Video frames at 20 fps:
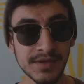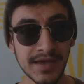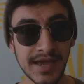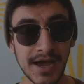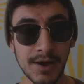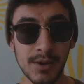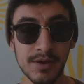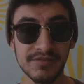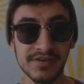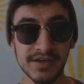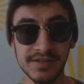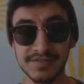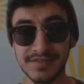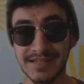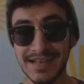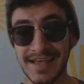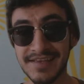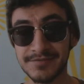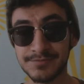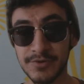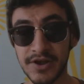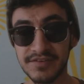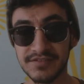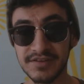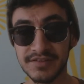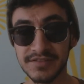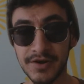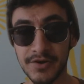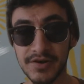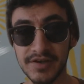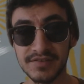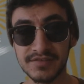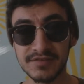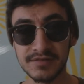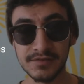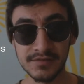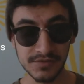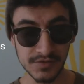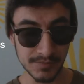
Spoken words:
However, the less branching there is,